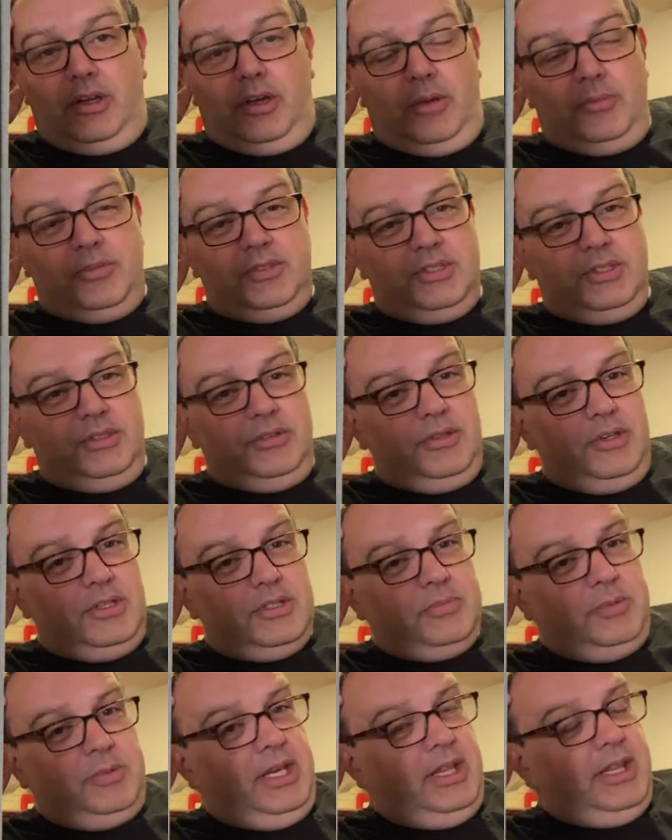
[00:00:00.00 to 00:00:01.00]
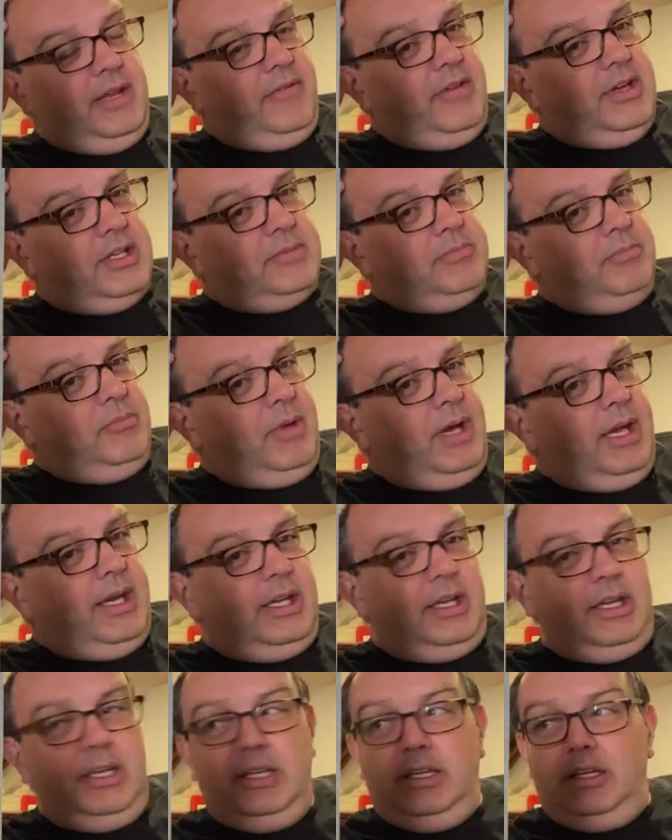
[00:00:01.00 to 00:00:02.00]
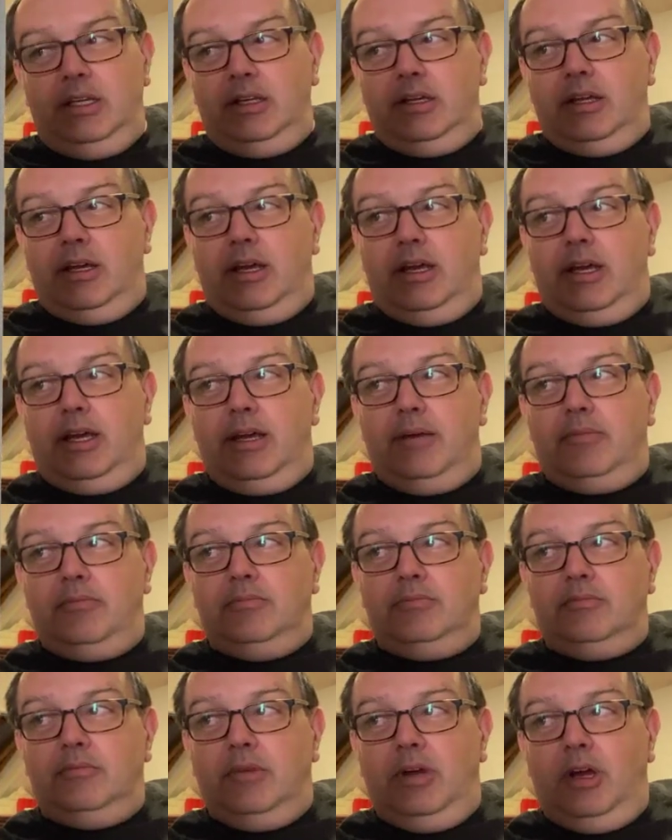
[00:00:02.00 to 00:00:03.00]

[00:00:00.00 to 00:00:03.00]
still not spending that much money. I'm